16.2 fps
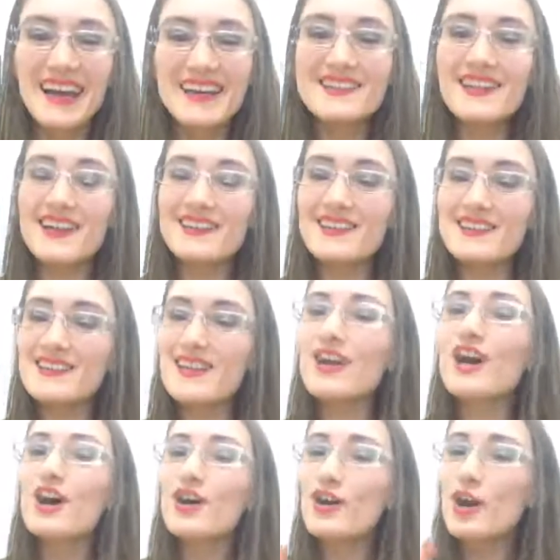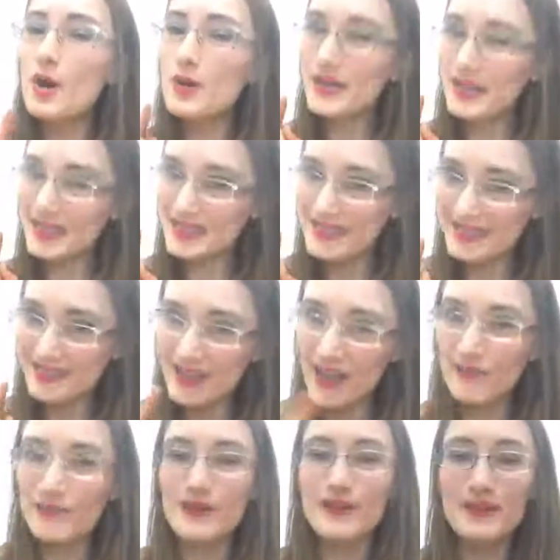Ty Tesla, Coke is
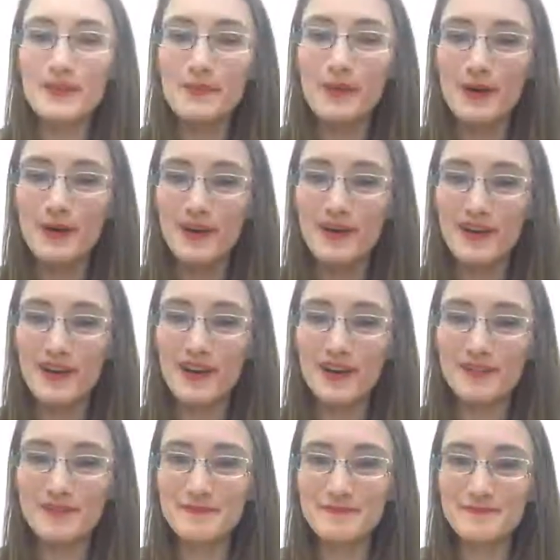definitely better uncut.